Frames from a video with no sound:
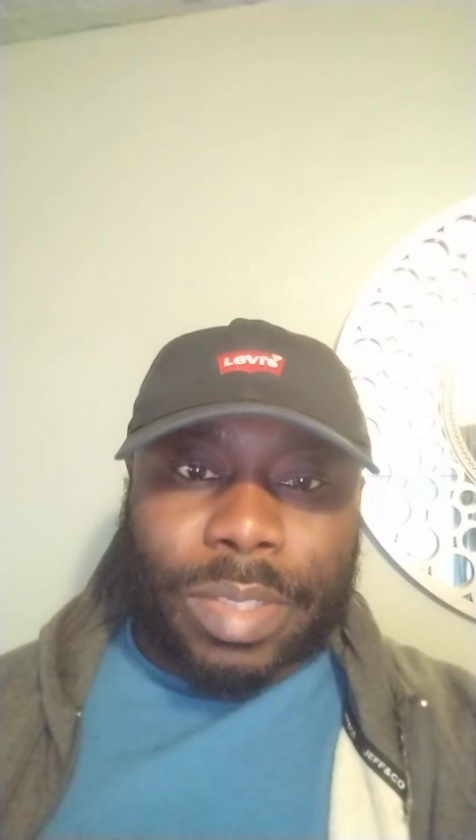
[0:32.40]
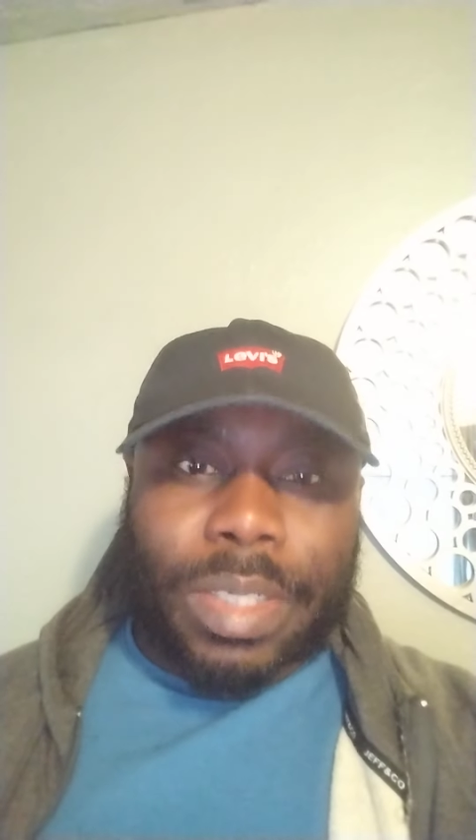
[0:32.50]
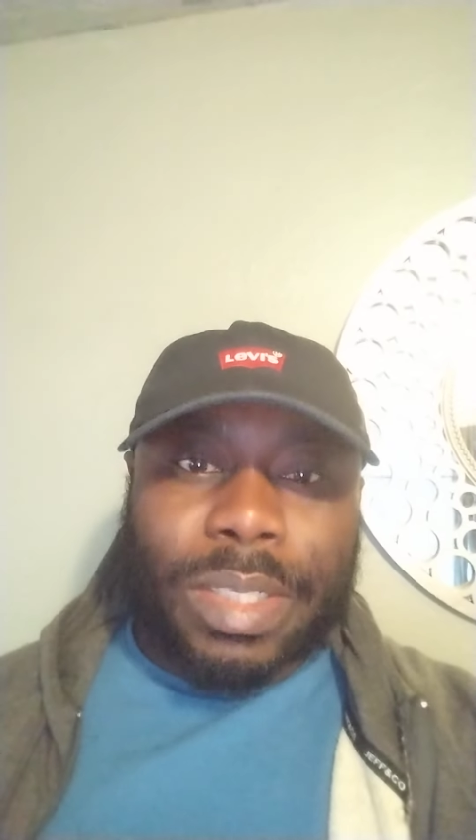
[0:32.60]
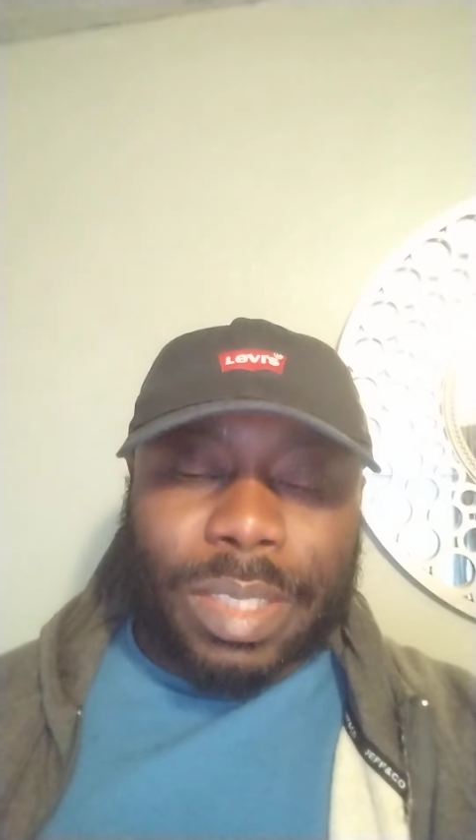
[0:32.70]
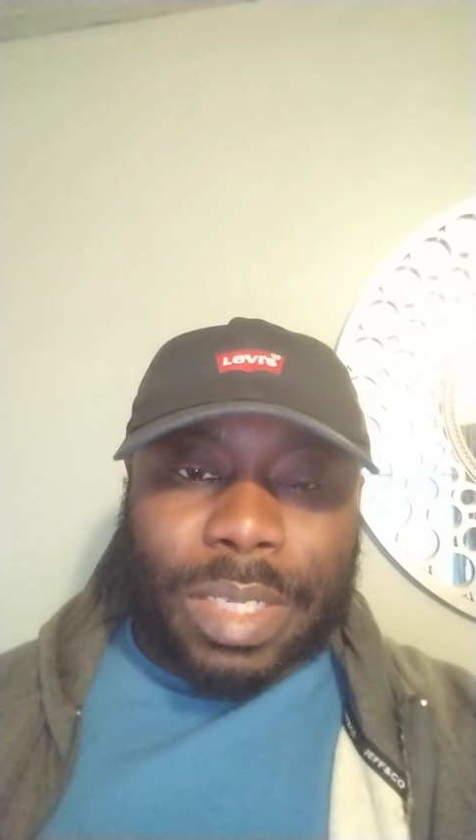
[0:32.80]
You
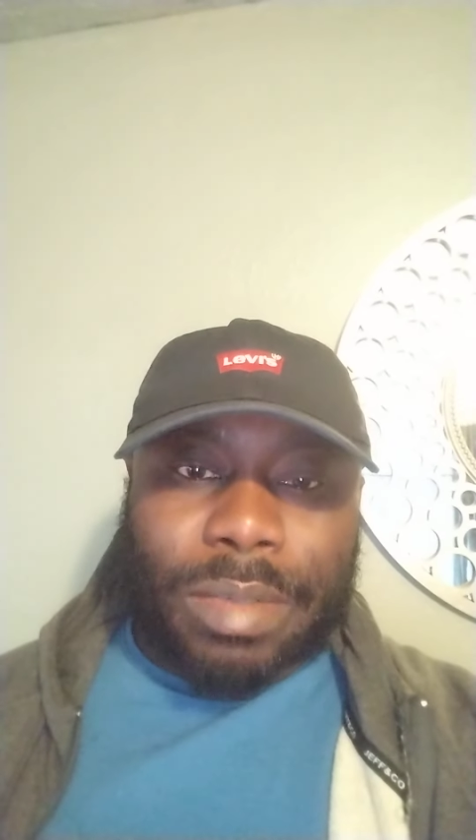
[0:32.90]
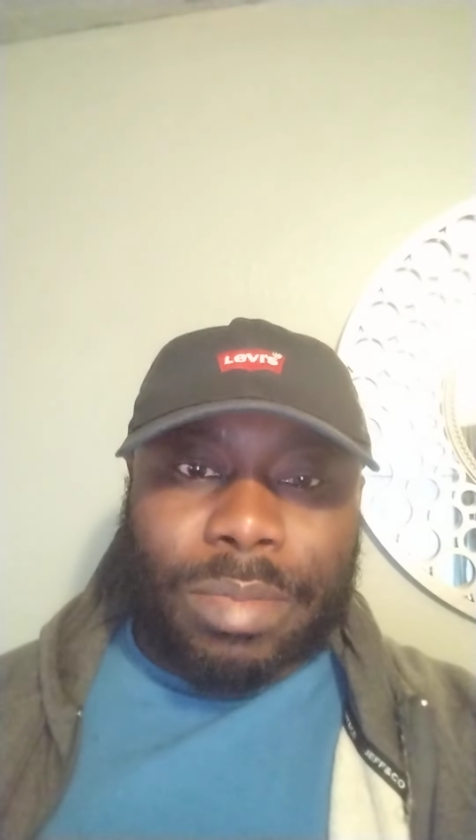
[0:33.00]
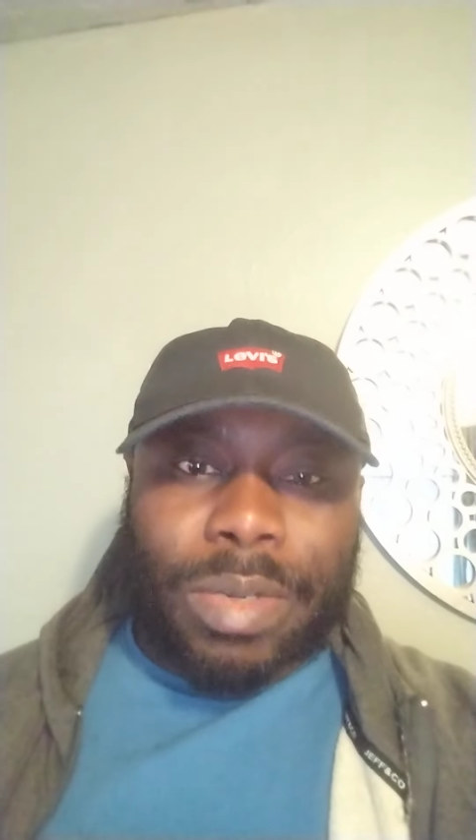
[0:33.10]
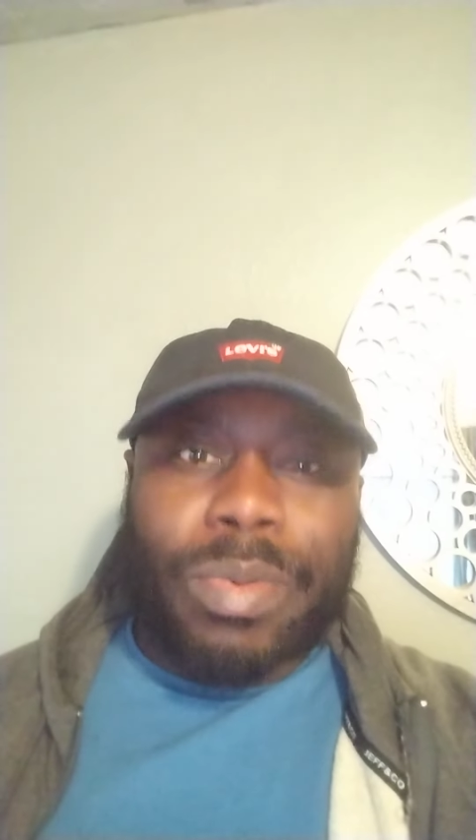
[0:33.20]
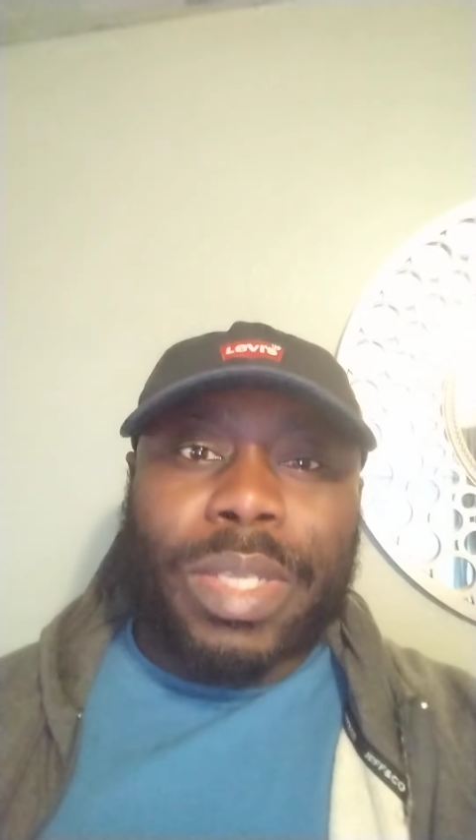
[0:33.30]
understand?
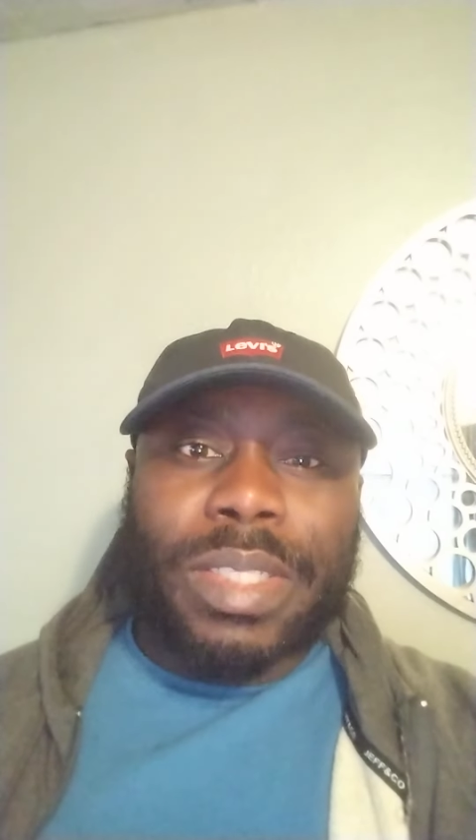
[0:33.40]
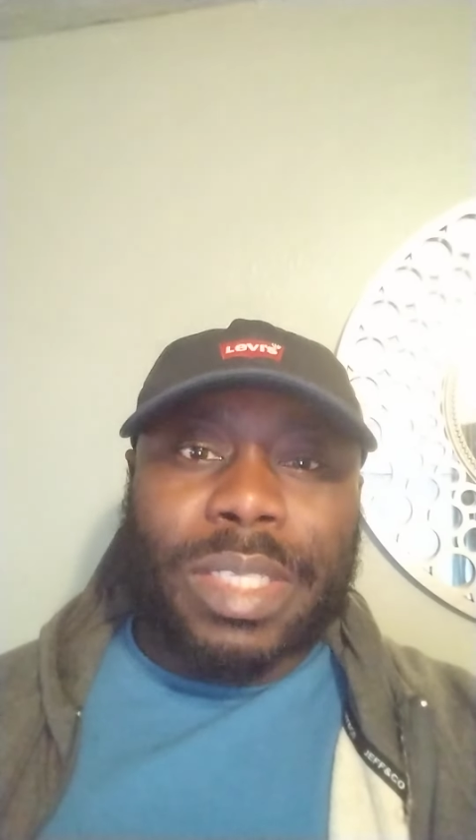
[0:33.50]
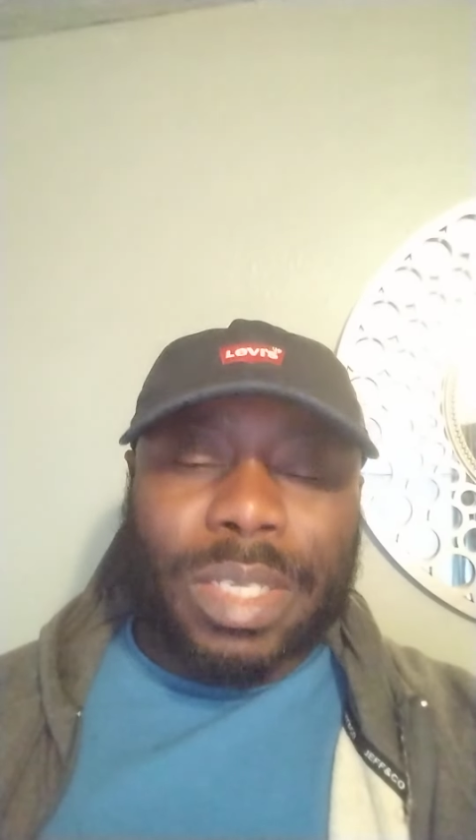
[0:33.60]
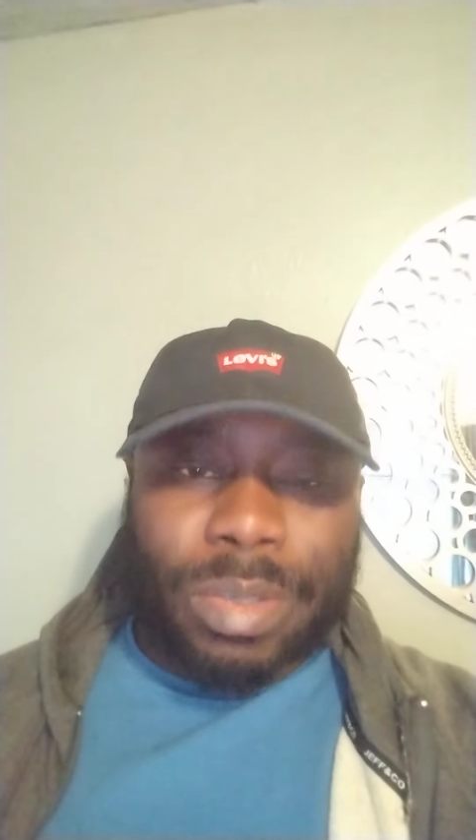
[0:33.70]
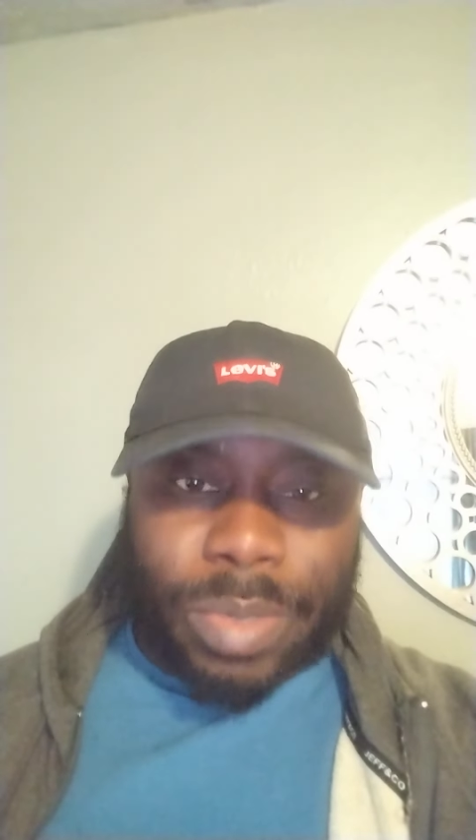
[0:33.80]
My queen
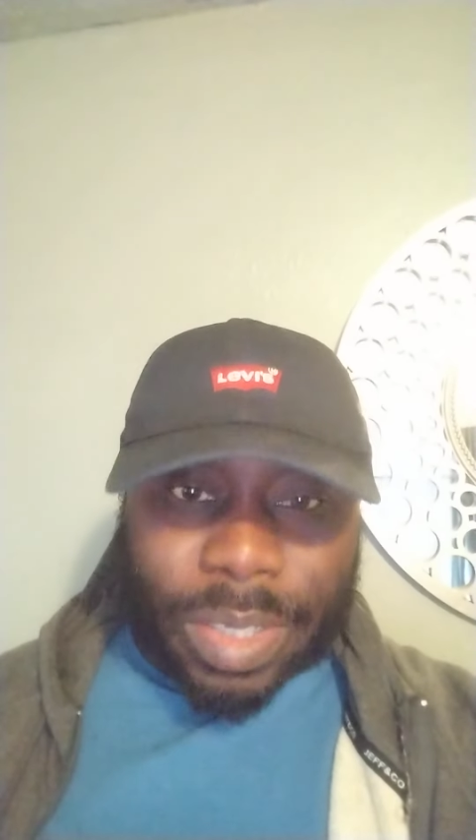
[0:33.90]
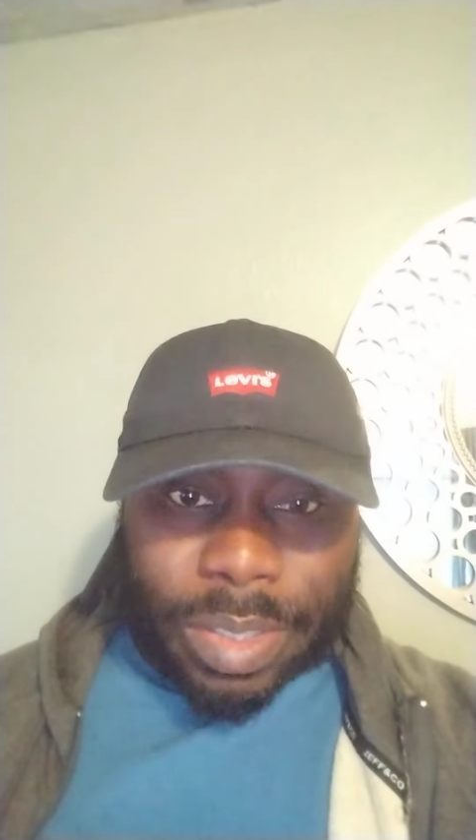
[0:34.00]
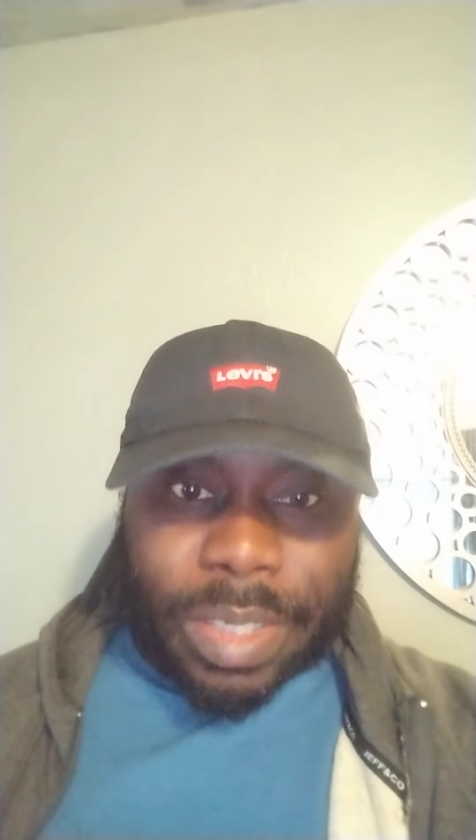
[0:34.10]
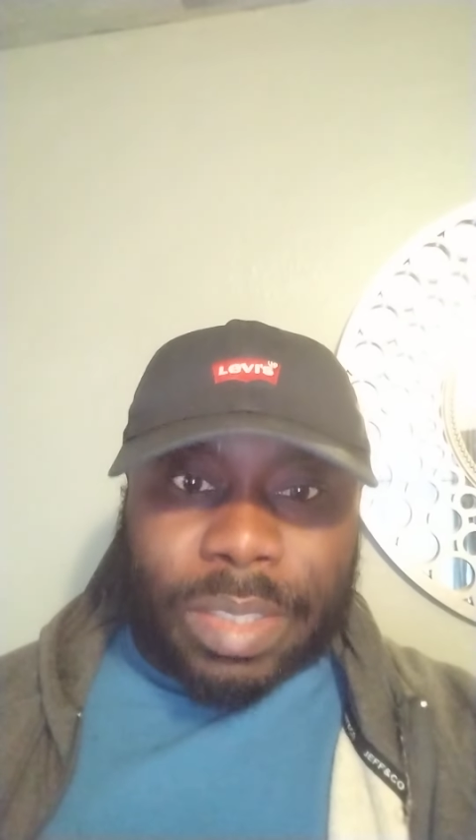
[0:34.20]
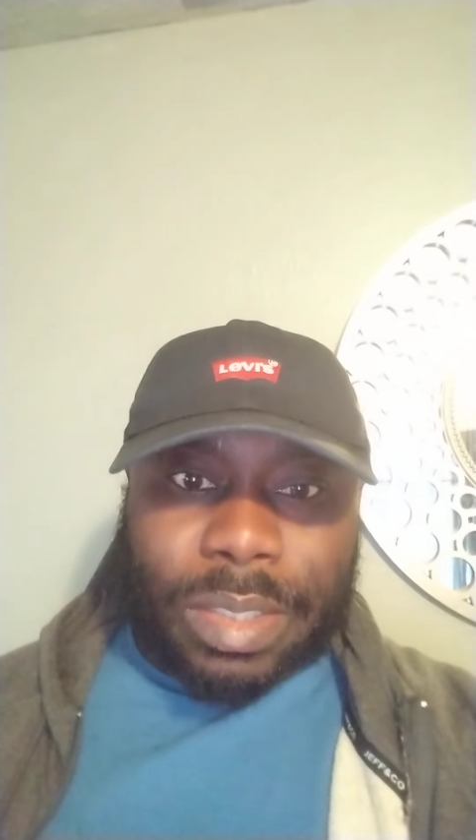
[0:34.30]
steal with what
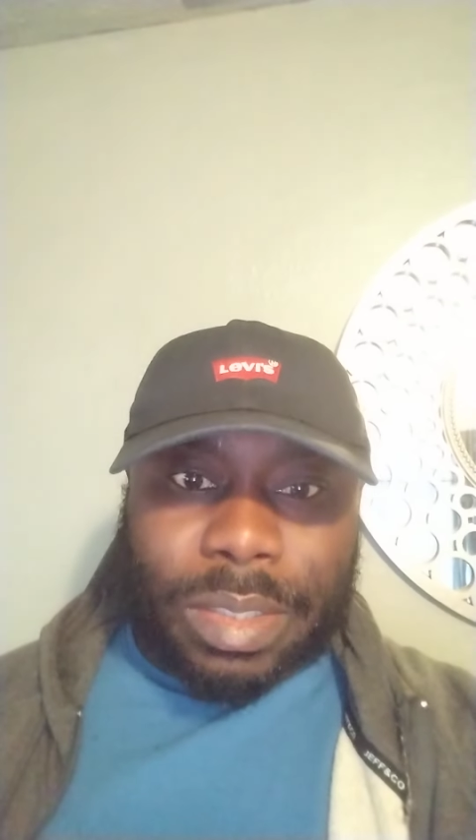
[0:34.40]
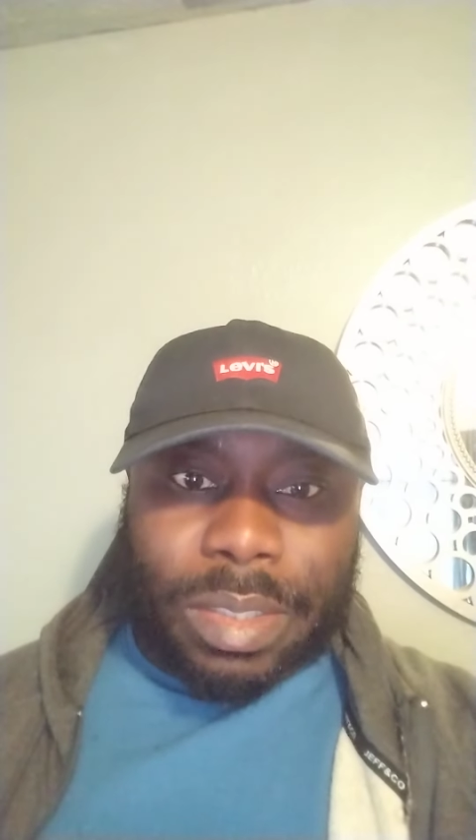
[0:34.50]
I'm get.